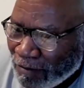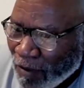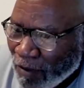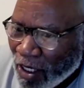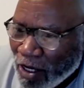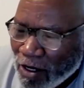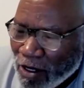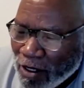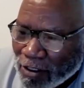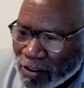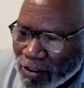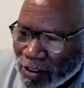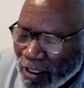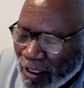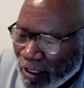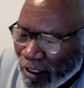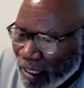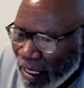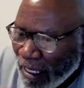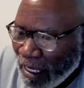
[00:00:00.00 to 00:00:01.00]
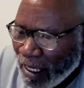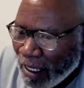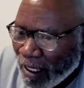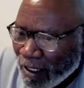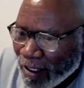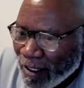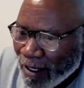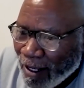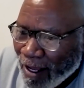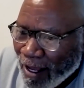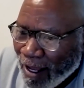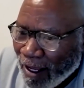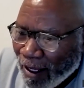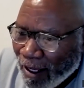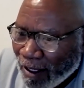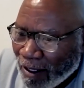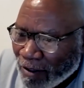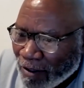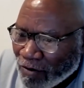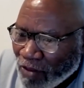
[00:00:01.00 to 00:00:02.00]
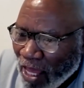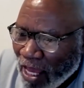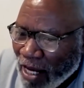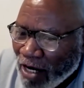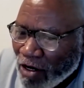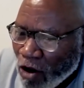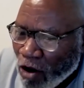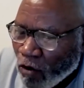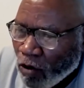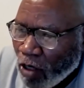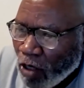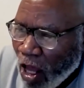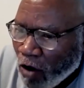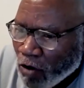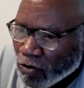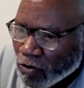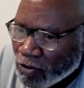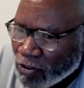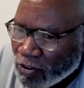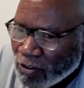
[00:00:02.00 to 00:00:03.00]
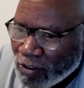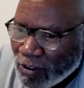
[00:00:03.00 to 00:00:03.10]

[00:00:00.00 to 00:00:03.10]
Because, again, they know loss.